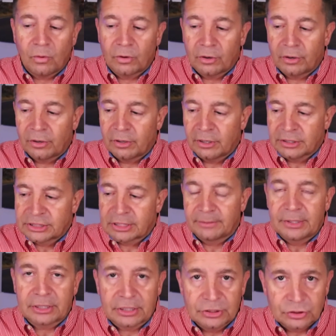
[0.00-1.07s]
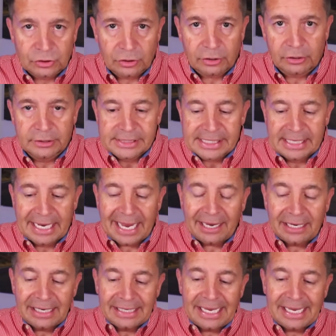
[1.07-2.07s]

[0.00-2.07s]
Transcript: were some of the concerns and that